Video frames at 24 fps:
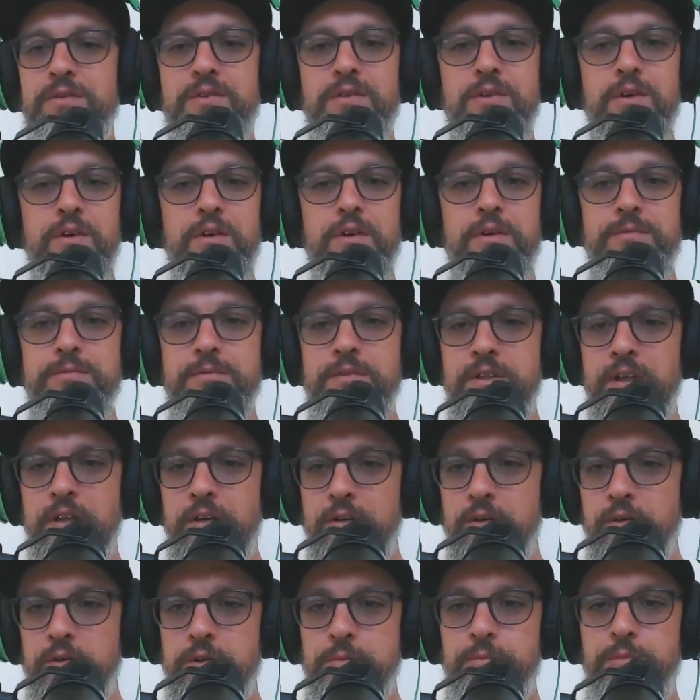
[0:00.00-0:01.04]
You've got
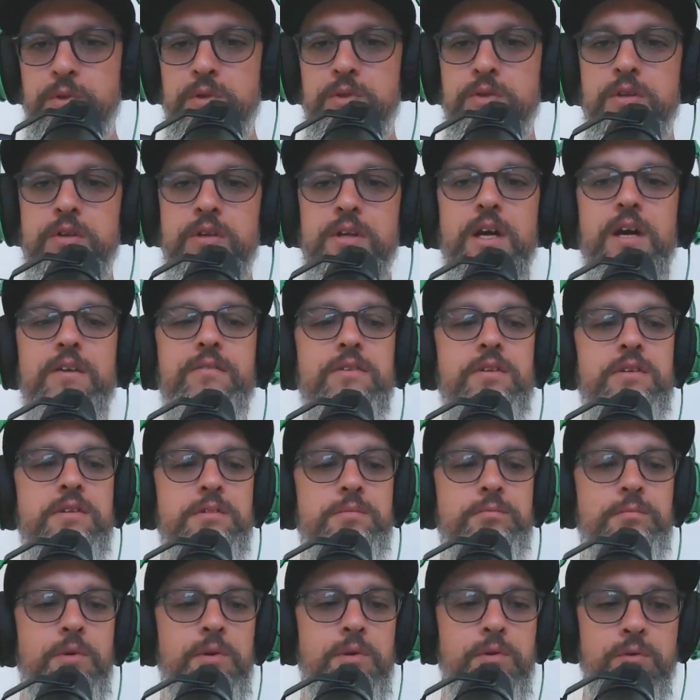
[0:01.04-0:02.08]
contribution and
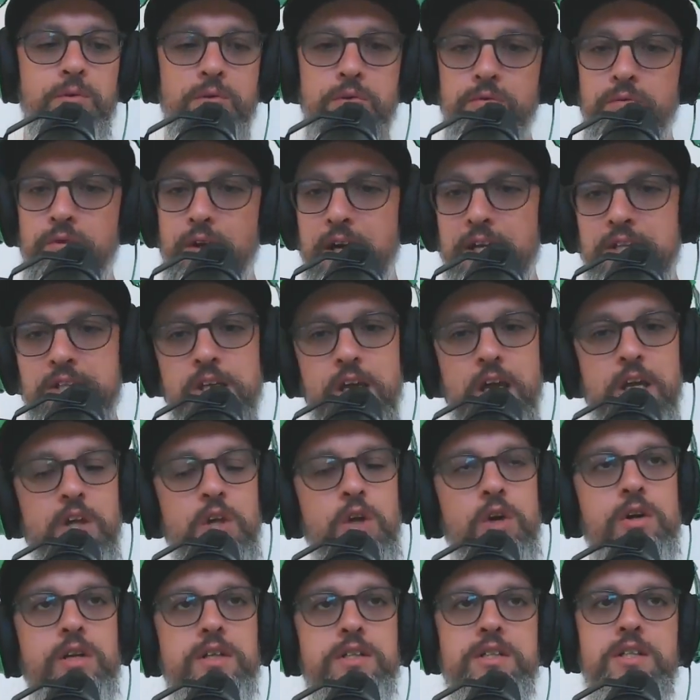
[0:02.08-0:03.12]
governance model, the right
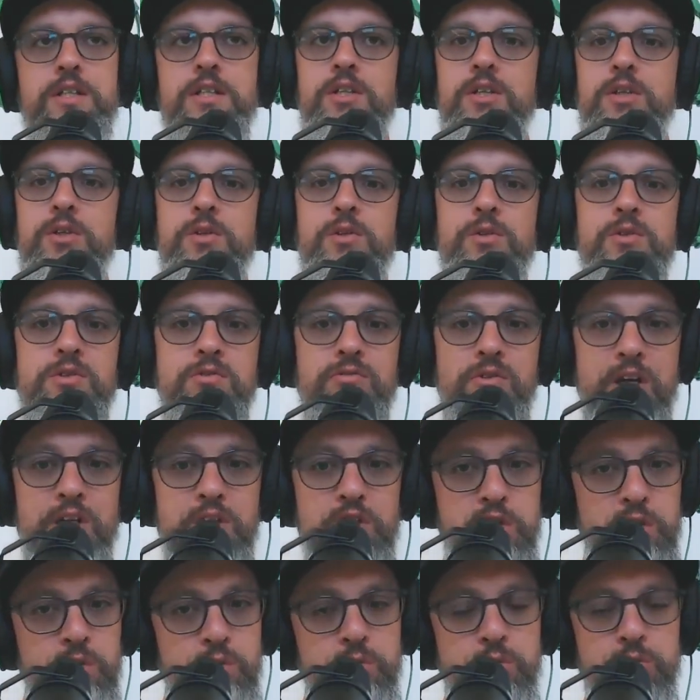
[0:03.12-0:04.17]
technology to use, the
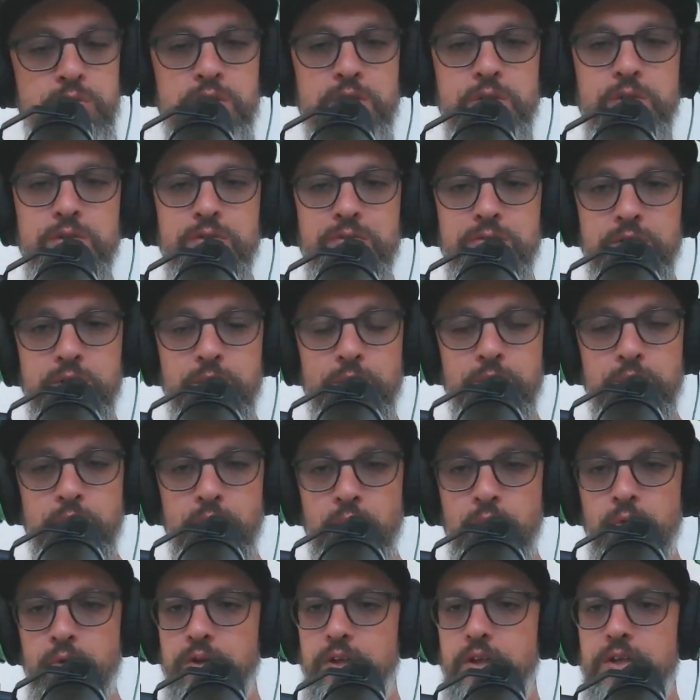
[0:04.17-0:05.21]
right tool to use for you and
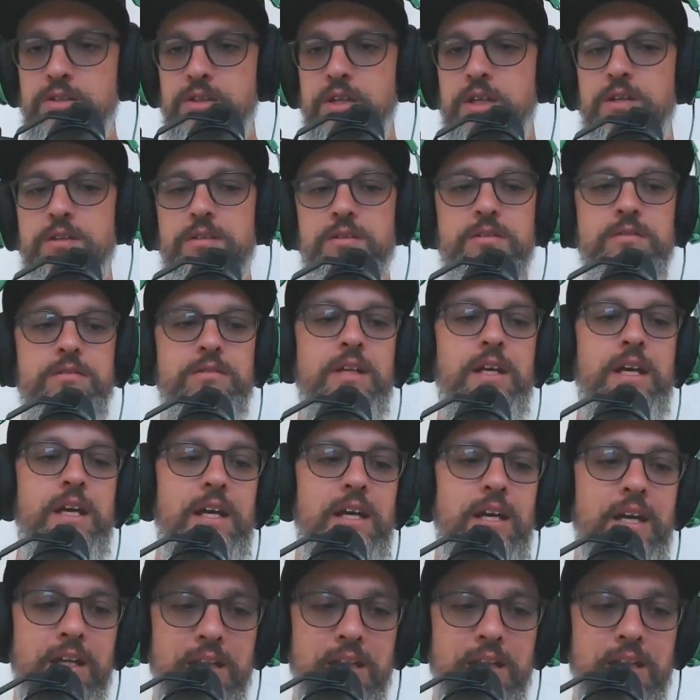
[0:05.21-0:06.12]
your organization,